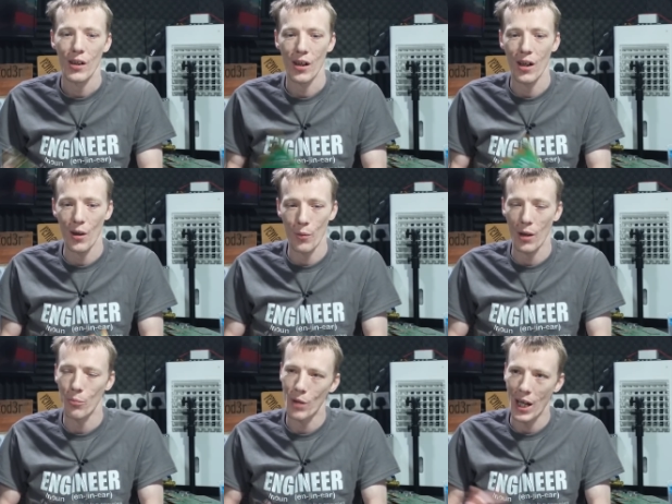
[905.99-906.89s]
Uh,
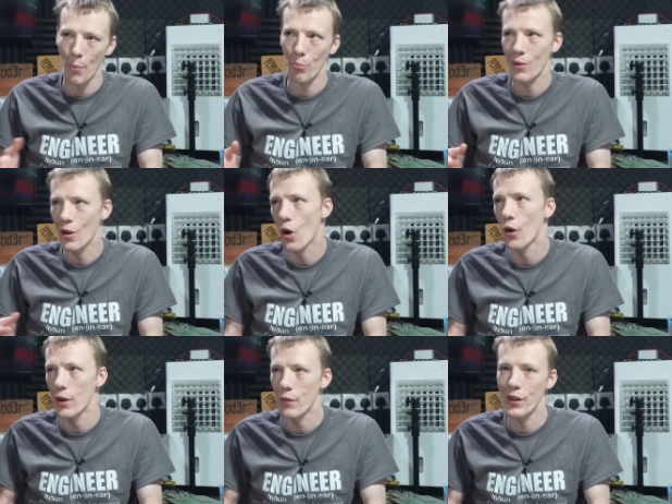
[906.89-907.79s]
well, I am
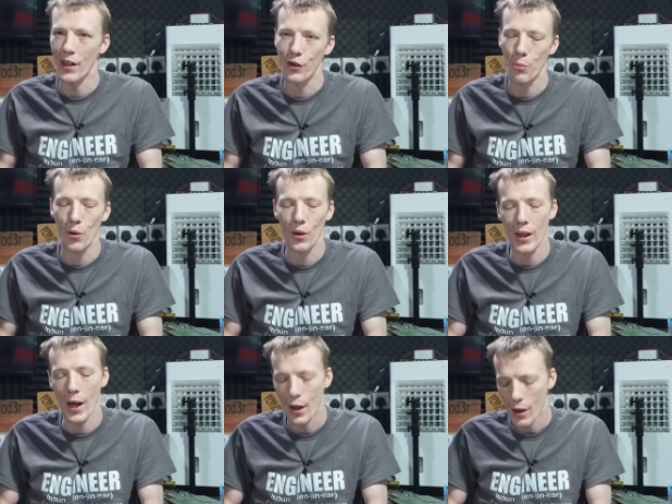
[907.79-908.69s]
kind of a teacher, but
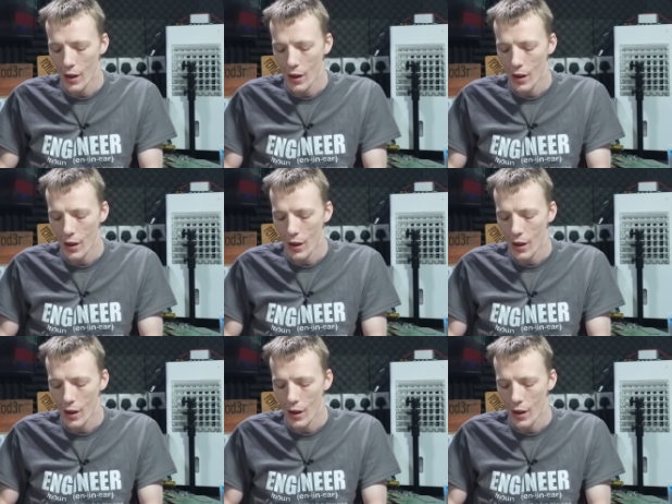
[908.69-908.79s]
yeah.